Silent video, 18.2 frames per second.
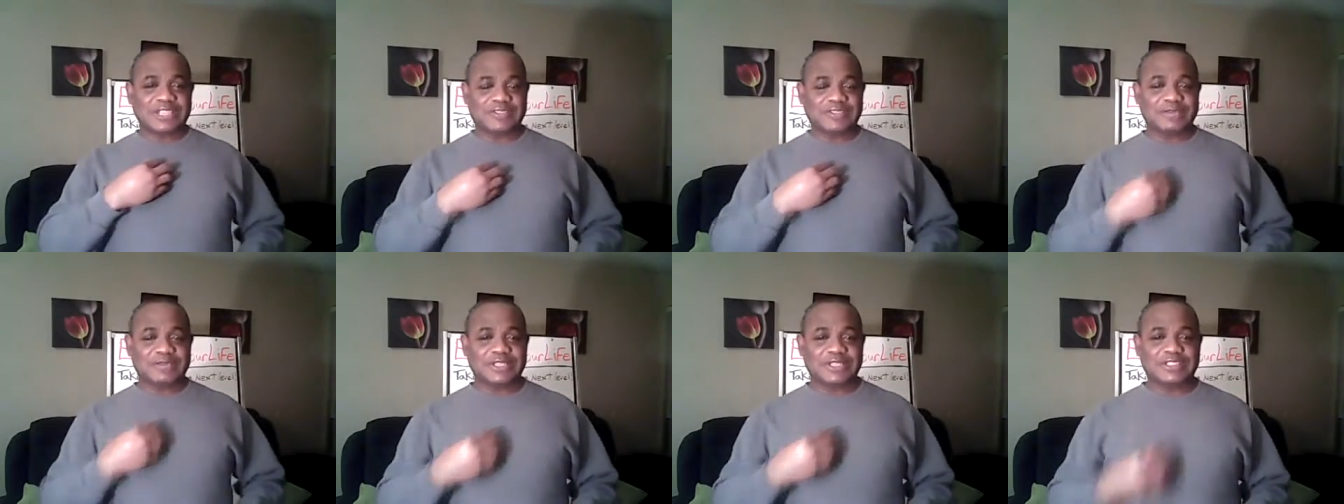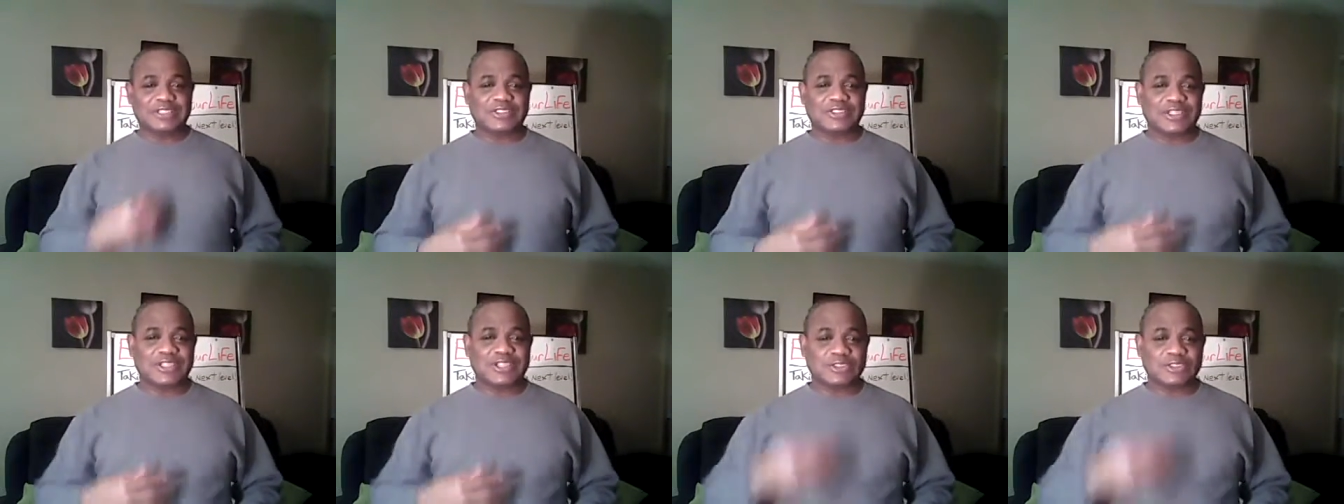But you
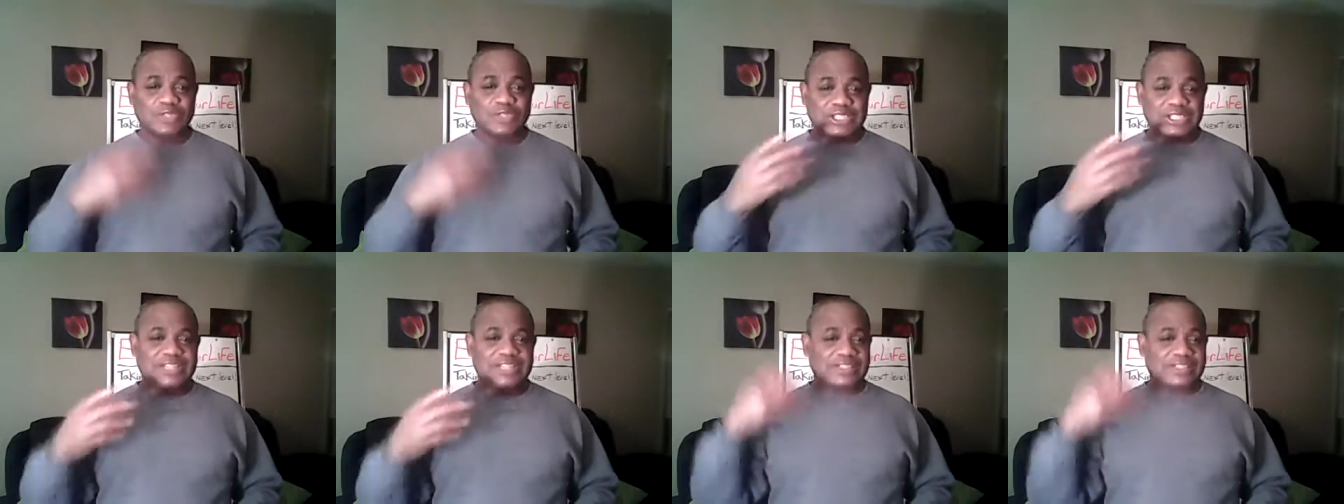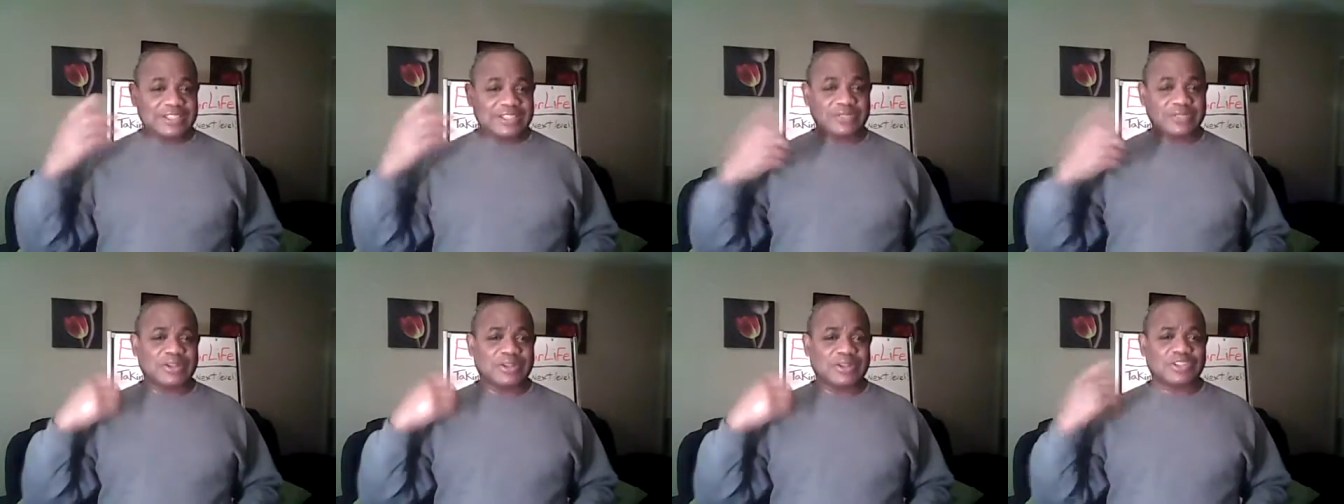know those kind of things
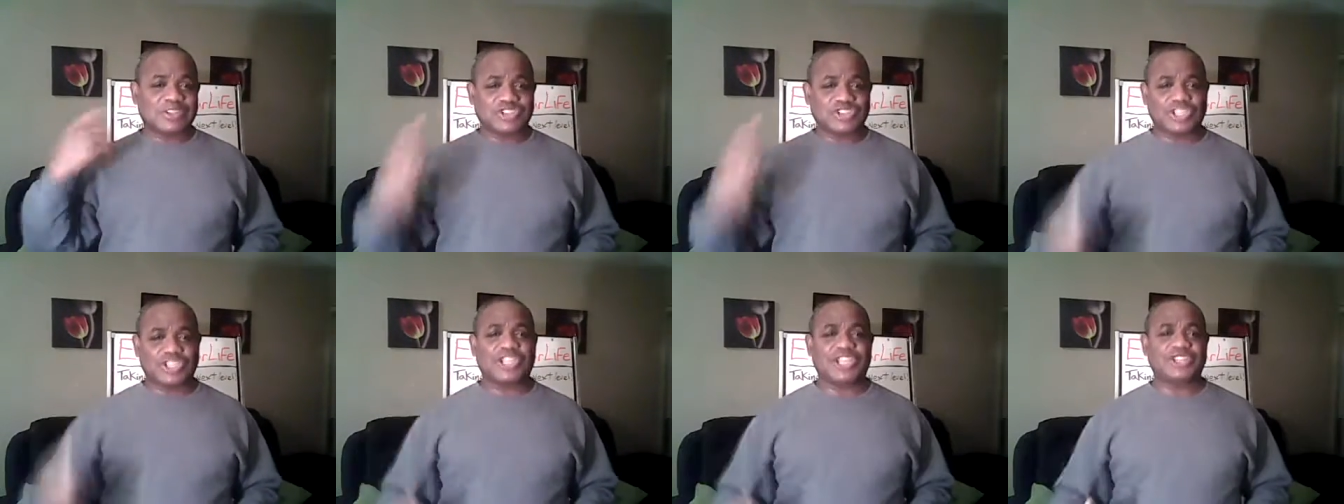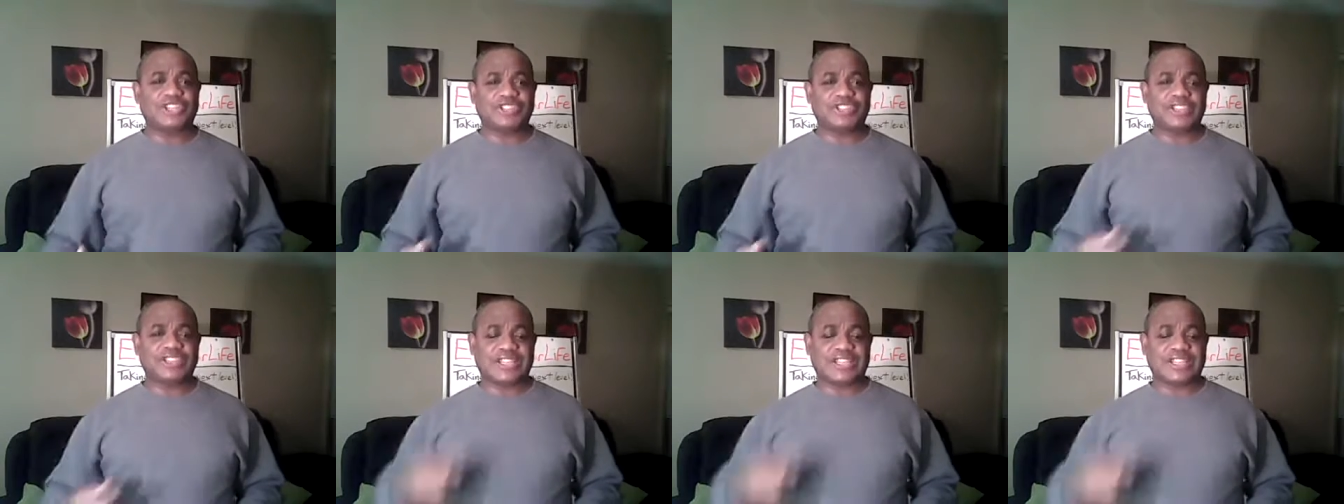we have to change.
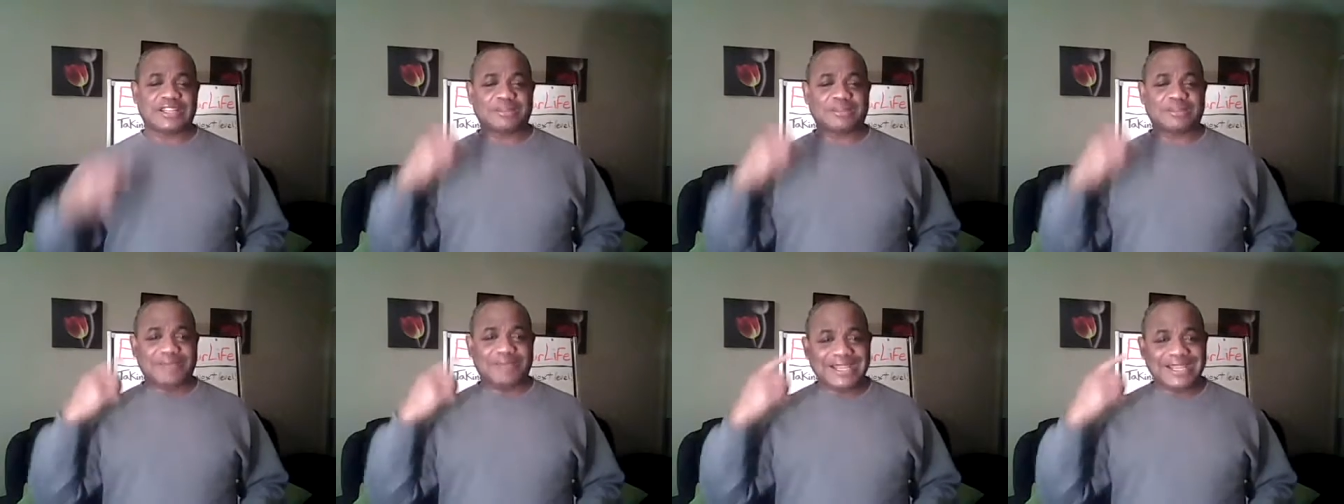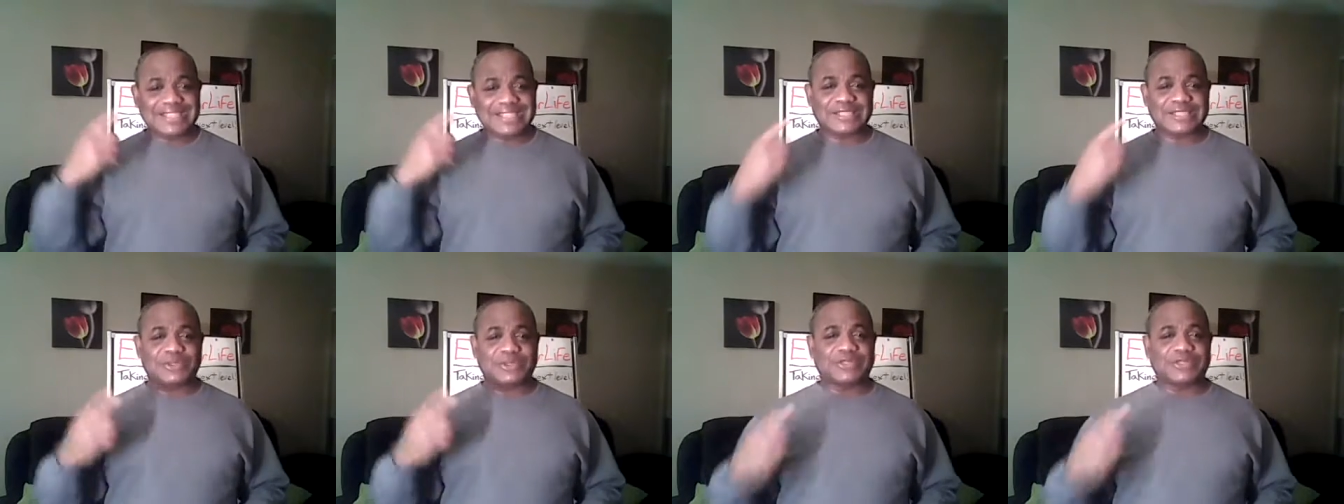Just kind of mindset
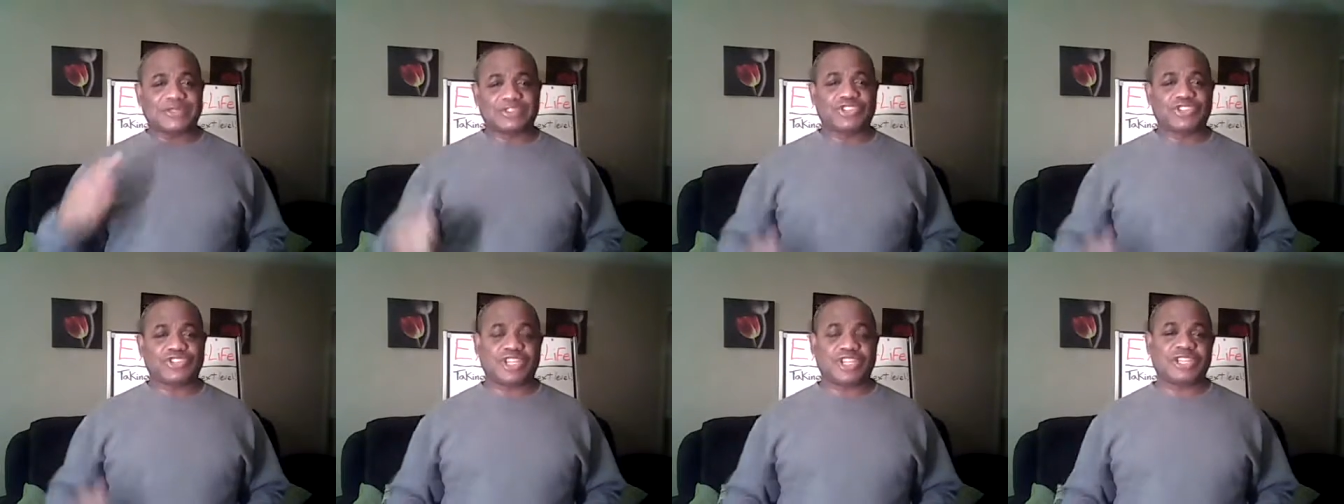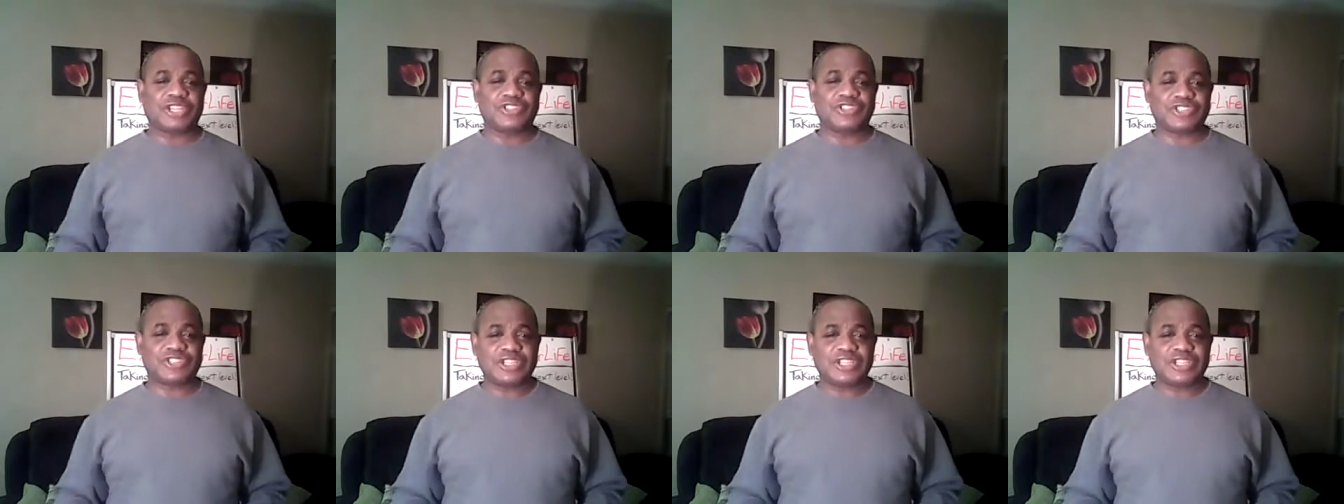we have to change.